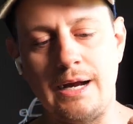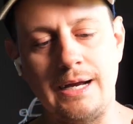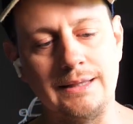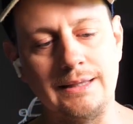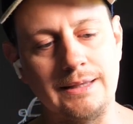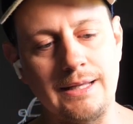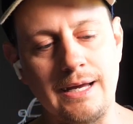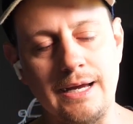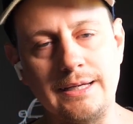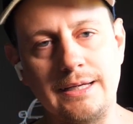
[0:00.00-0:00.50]
I
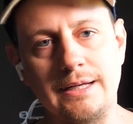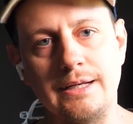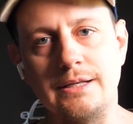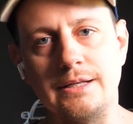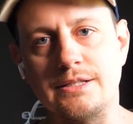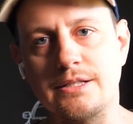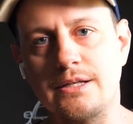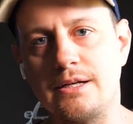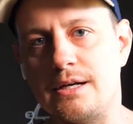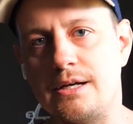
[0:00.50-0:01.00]
like it.
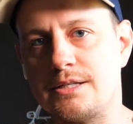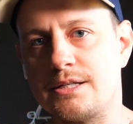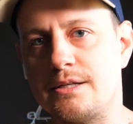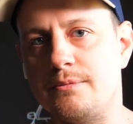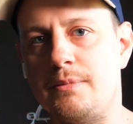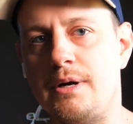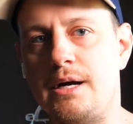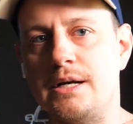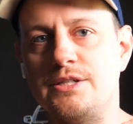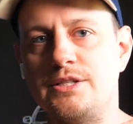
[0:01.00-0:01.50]
It's
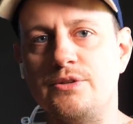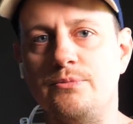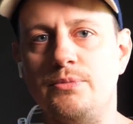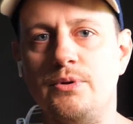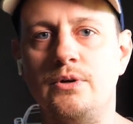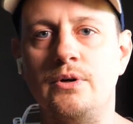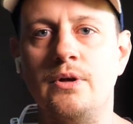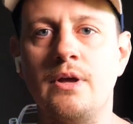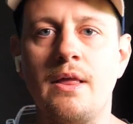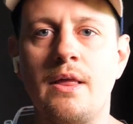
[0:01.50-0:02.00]

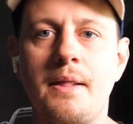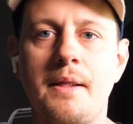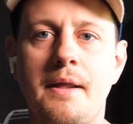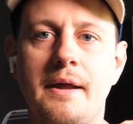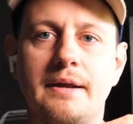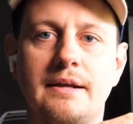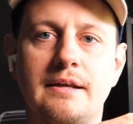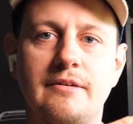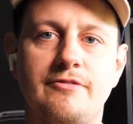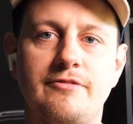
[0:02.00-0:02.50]
customizable.
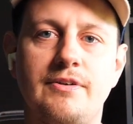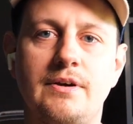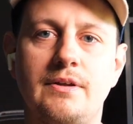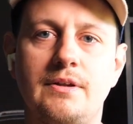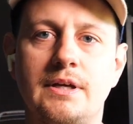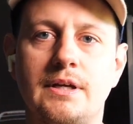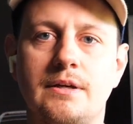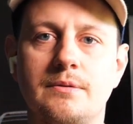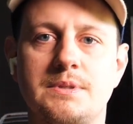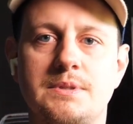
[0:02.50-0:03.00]
And I felt
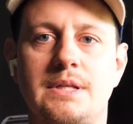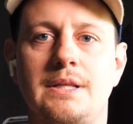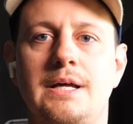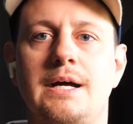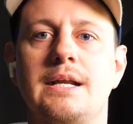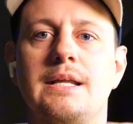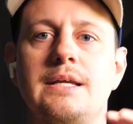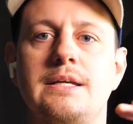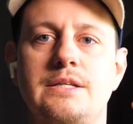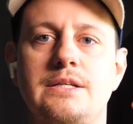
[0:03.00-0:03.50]
like it was a
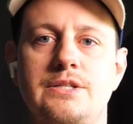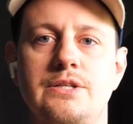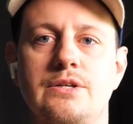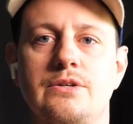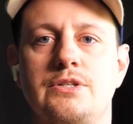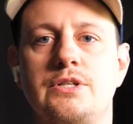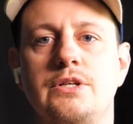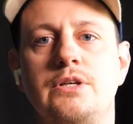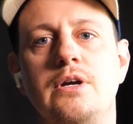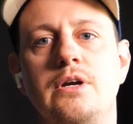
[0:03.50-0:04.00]
lot easier
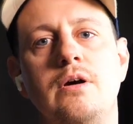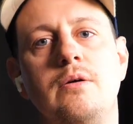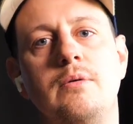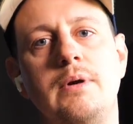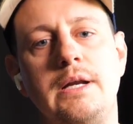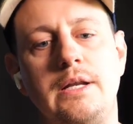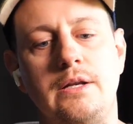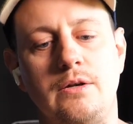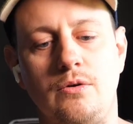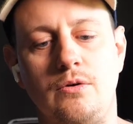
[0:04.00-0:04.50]
to go
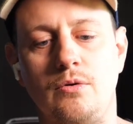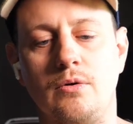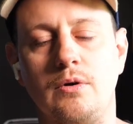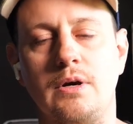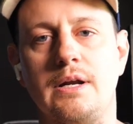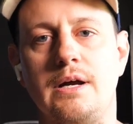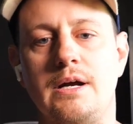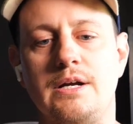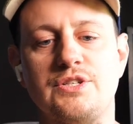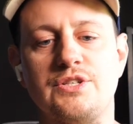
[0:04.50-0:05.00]
in and
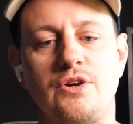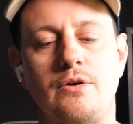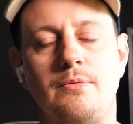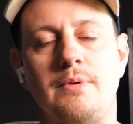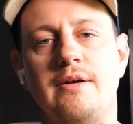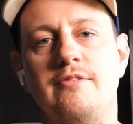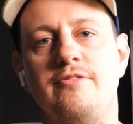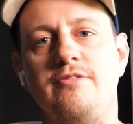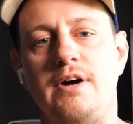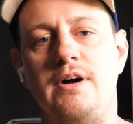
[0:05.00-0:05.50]
organize all
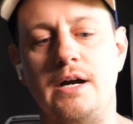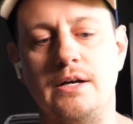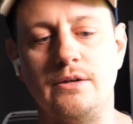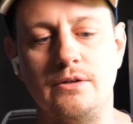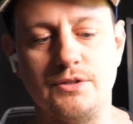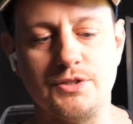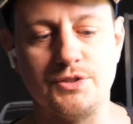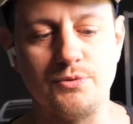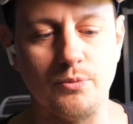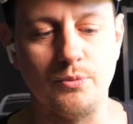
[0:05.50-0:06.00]
my
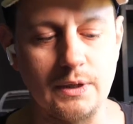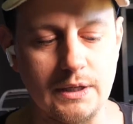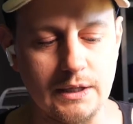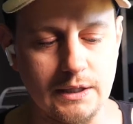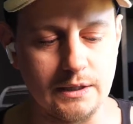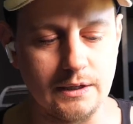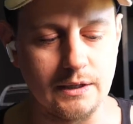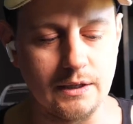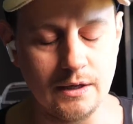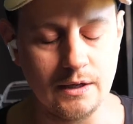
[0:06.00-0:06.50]
files
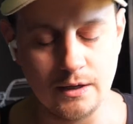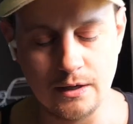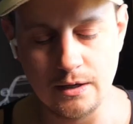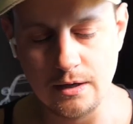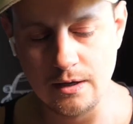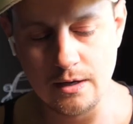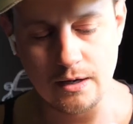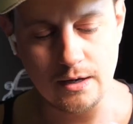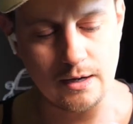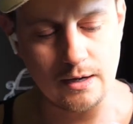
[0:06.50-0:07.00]
when
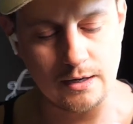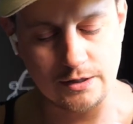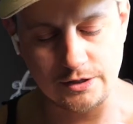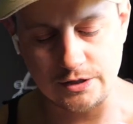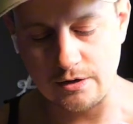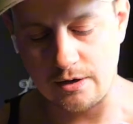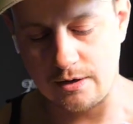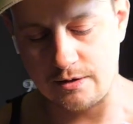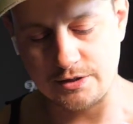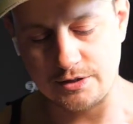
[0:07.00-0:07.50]
I
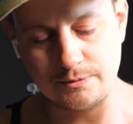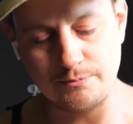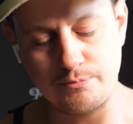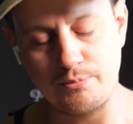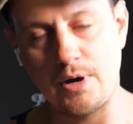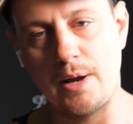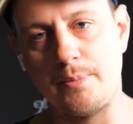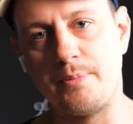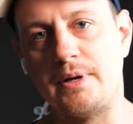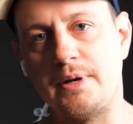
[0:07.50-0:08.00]
was
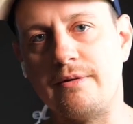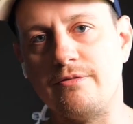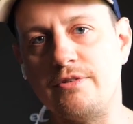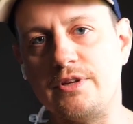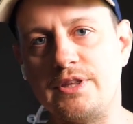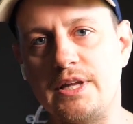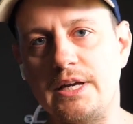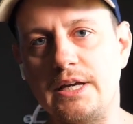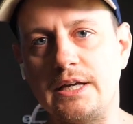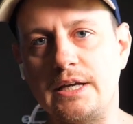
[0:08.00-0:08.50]
prepping
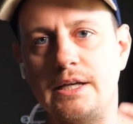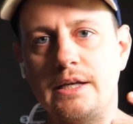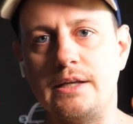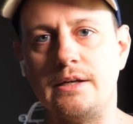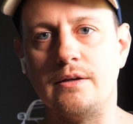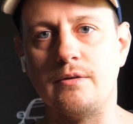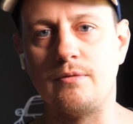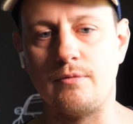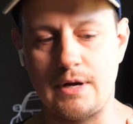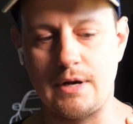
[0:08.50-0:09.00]
everything,
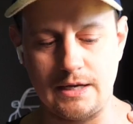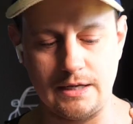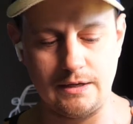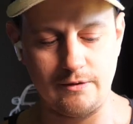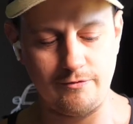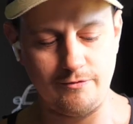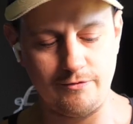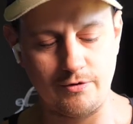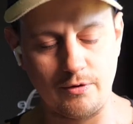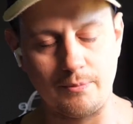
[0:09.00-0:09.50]
getting it ready
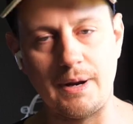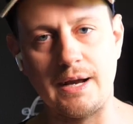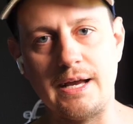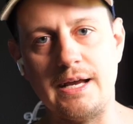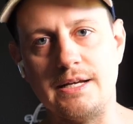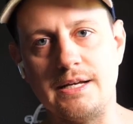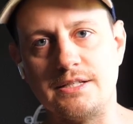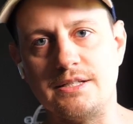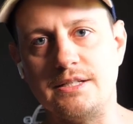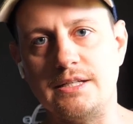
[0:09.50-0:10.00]
for my
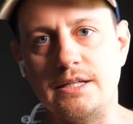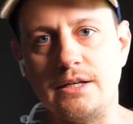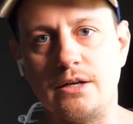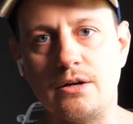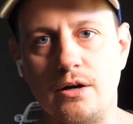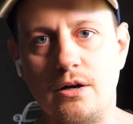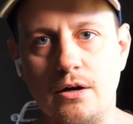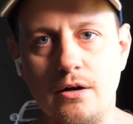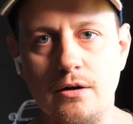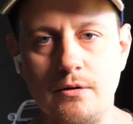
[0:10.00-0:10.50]
SD
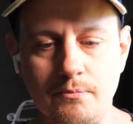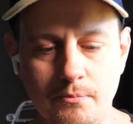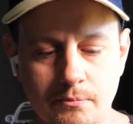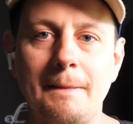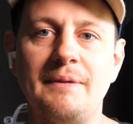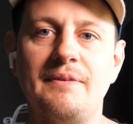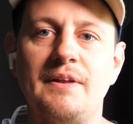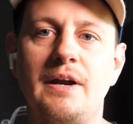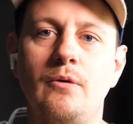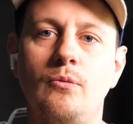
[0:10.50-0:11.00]
card.
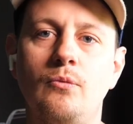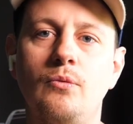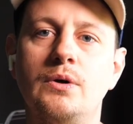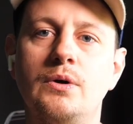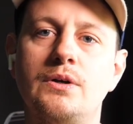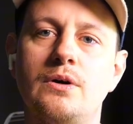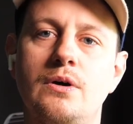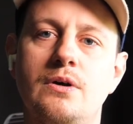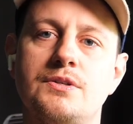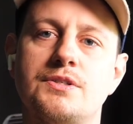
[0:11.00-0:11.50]
And then I
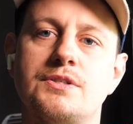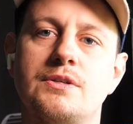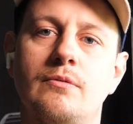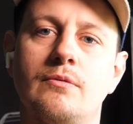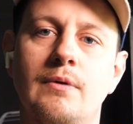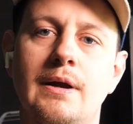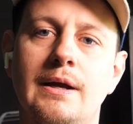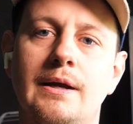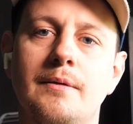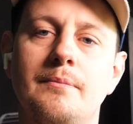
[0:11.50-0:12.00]
would also
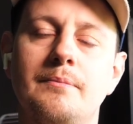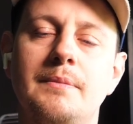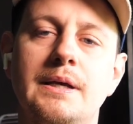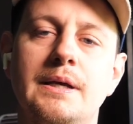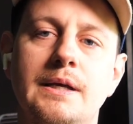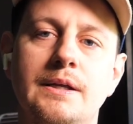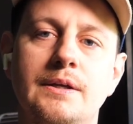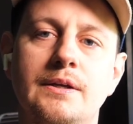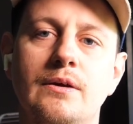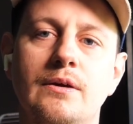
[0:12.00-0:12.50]

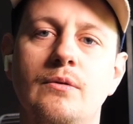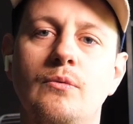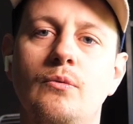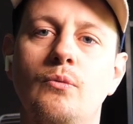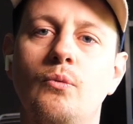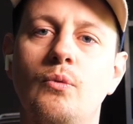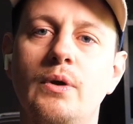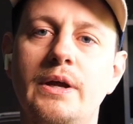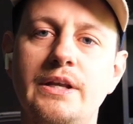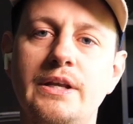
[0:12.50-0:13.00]
recommend,
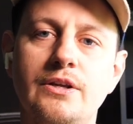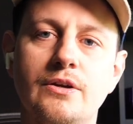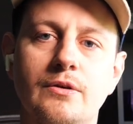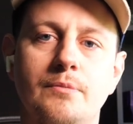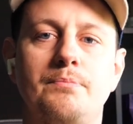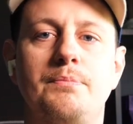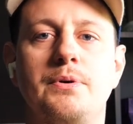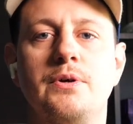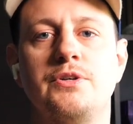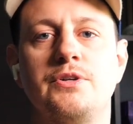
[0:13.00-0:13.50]
when you're
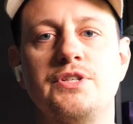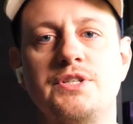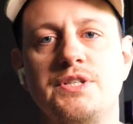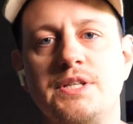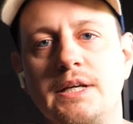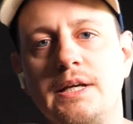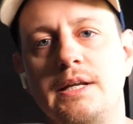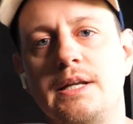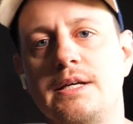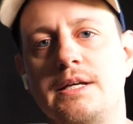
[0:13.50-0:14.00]

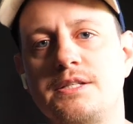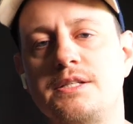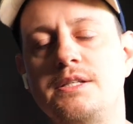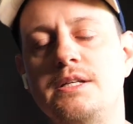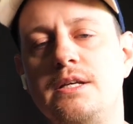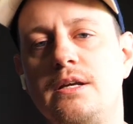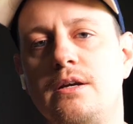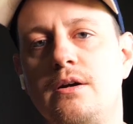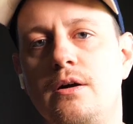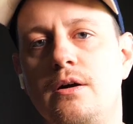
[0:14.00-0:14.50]
purchasing an
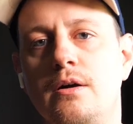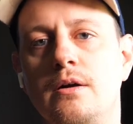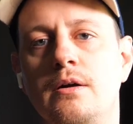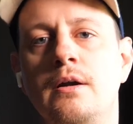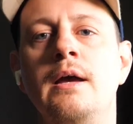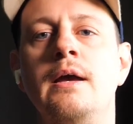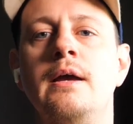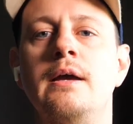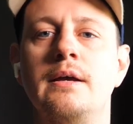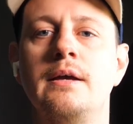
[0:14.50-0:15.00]
SD
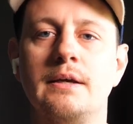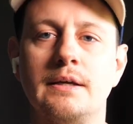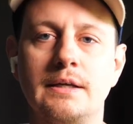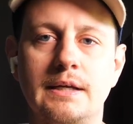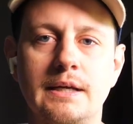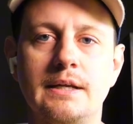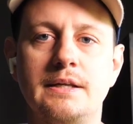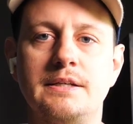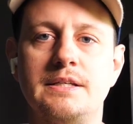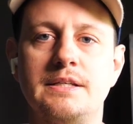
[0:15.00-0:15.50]
card,
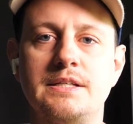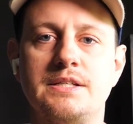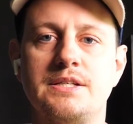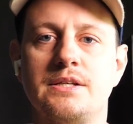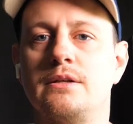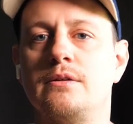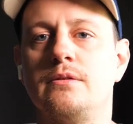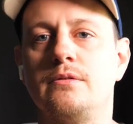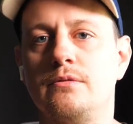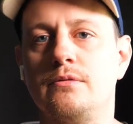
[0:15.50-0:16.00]
get a
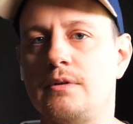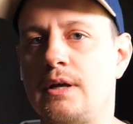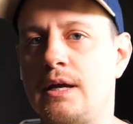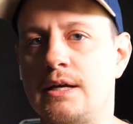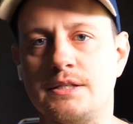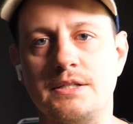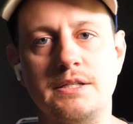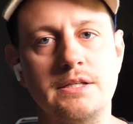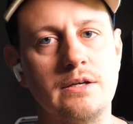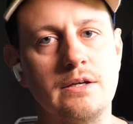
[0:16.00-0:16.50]
decent
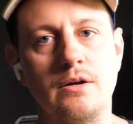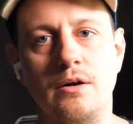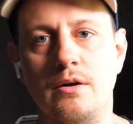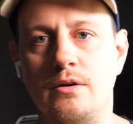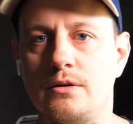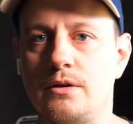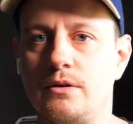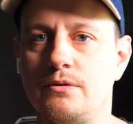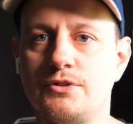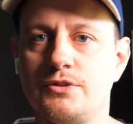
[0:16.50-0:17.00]
SD
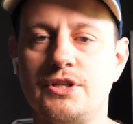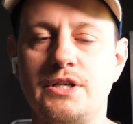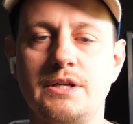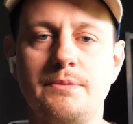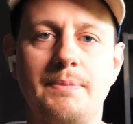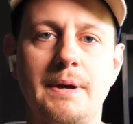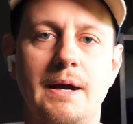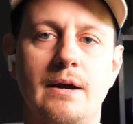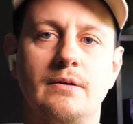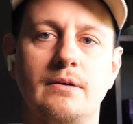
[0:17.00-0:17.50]
card. Don't
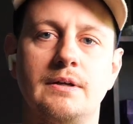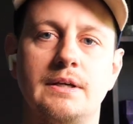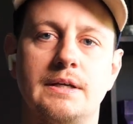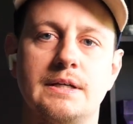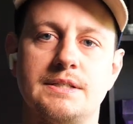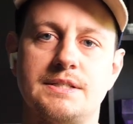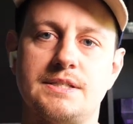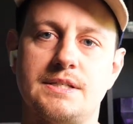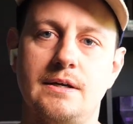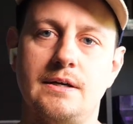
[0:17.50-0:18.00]
cheap out and
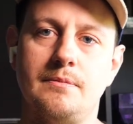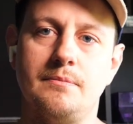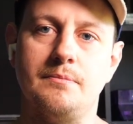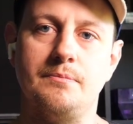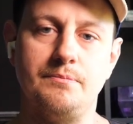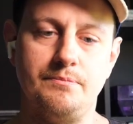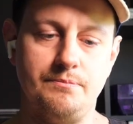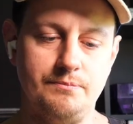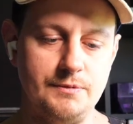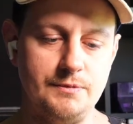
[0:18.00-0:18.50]
get
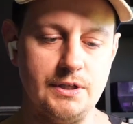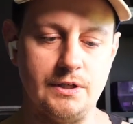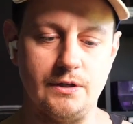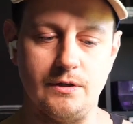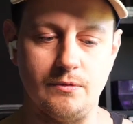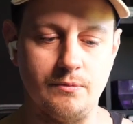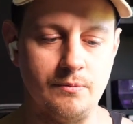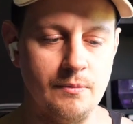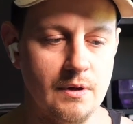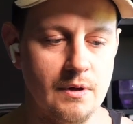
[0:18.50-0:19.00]
some,
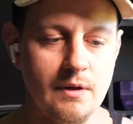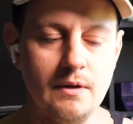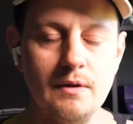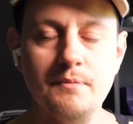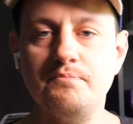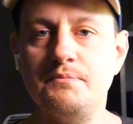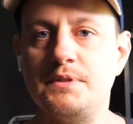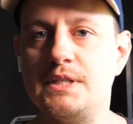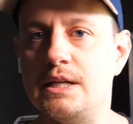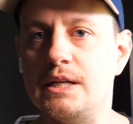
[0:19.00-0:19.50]

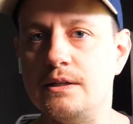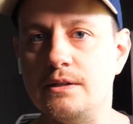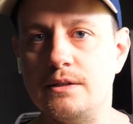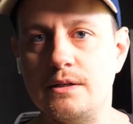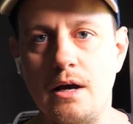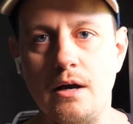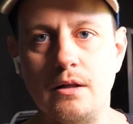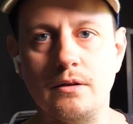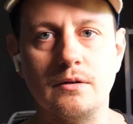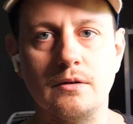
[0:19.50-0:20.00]

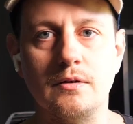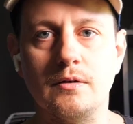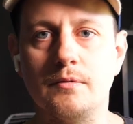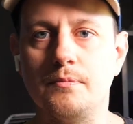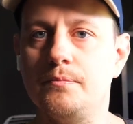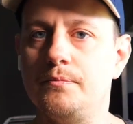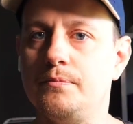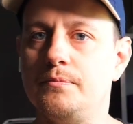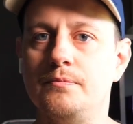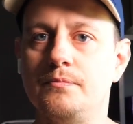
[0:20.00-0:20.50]

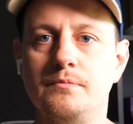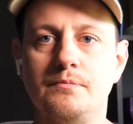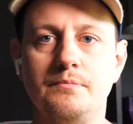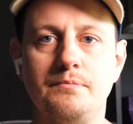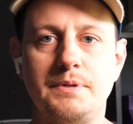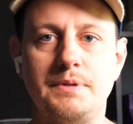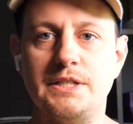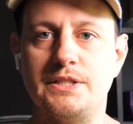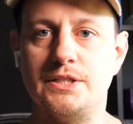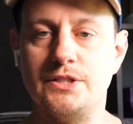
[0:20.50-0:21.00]
$10
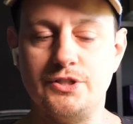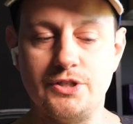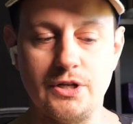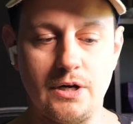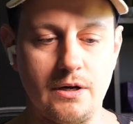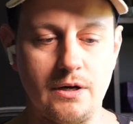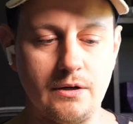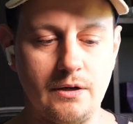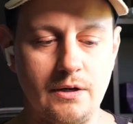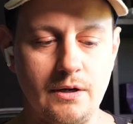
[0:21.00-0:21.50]
piece of
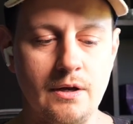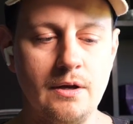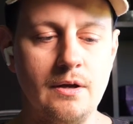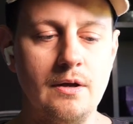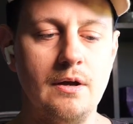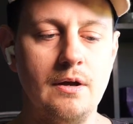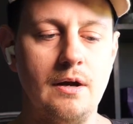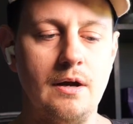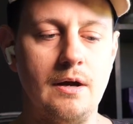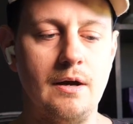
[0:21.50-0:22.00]
junk.
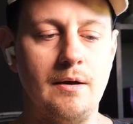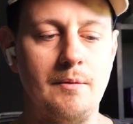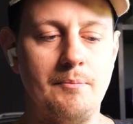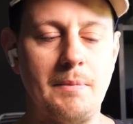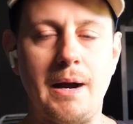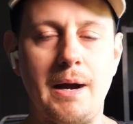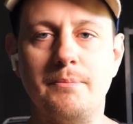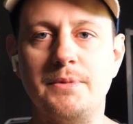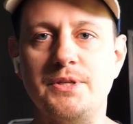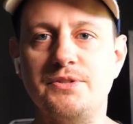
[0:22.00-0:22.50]

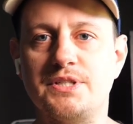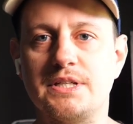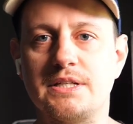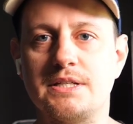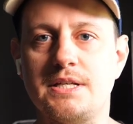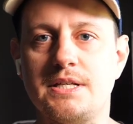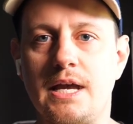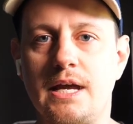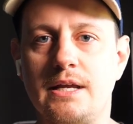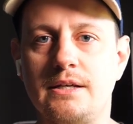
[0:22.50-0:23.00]
I'm using
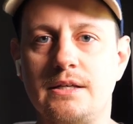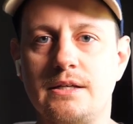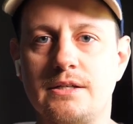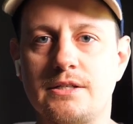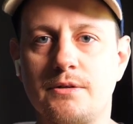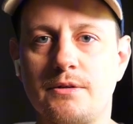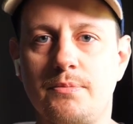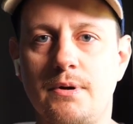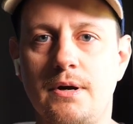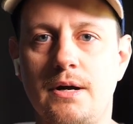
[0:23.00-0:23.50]

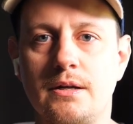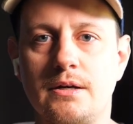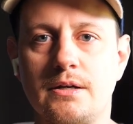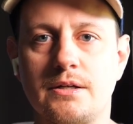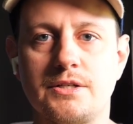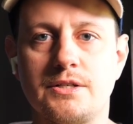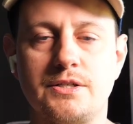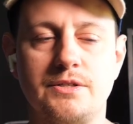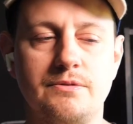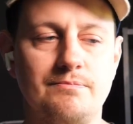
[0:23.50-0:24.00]
SanDisk
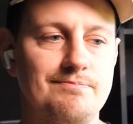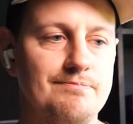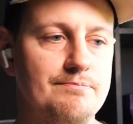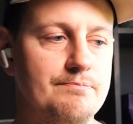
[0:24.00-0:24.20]
products.